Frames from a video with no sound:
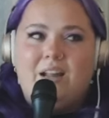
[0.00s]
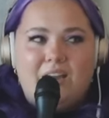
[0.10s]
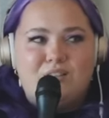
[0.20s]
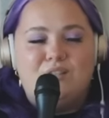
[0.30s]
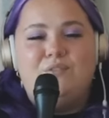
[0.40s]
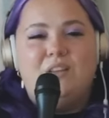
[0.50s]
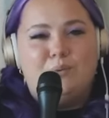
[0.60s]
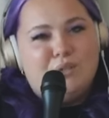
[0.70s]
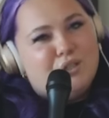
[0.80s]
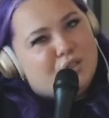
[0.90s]
I actually feel like
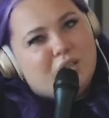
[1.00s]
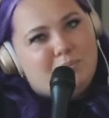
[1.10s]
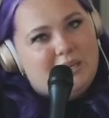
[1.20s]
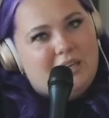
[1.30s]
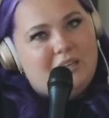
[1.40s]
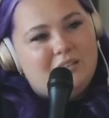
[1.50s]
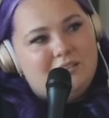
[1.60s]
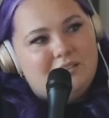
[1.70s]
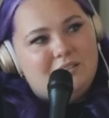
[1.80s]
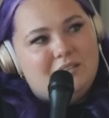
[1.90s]
we should be,
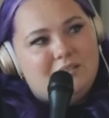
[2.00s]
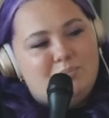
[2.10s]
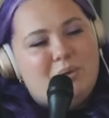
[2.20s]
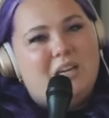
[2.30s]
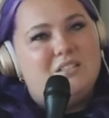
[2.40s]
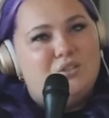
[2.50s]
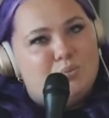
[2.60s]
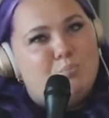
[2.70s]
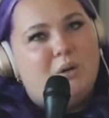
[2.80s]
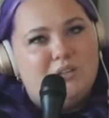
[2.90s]
because it
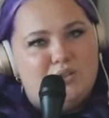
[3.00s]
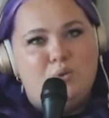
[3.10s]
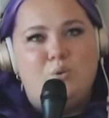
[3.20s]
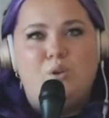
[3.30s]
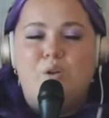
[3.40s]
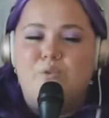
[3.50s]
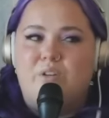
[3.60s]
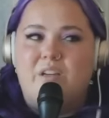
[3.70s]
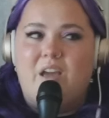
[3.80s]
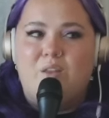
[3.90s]
just brings you closer
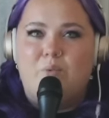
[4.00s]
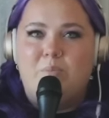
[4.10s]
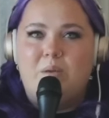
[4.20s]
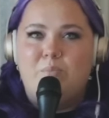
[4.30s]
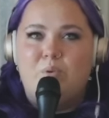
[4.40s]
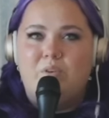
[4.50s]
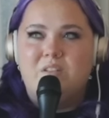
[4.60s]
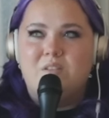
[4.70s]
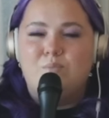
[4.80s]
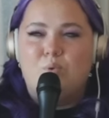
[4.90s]
together with people and
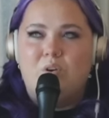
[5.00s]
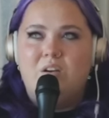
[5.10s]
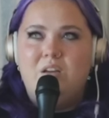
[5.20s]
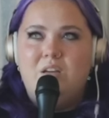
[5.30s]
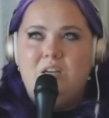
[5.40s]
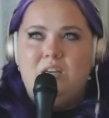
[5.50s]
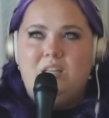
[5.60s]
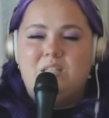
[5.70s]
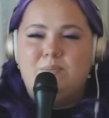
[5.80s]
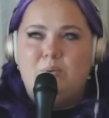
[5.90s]
it's a more
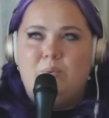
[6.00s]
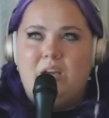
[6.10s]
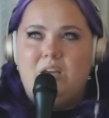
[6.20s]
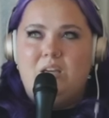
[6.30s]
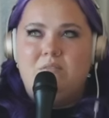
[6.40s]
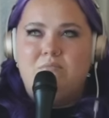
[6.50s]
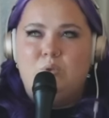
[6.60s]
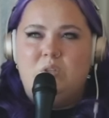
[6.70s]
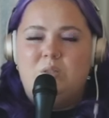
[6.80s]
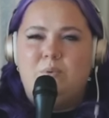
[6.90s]
intimate way to
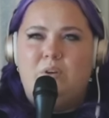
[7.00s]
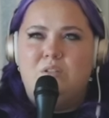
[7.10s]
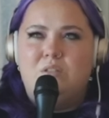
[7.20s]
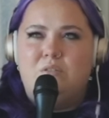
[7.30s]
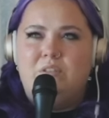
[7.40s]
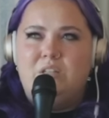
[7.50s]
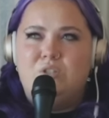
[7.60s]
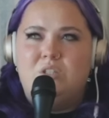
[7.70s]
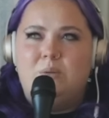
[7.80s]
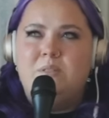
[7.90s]
experience your
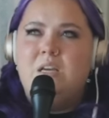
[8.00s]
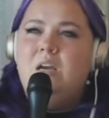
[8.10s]
relationships.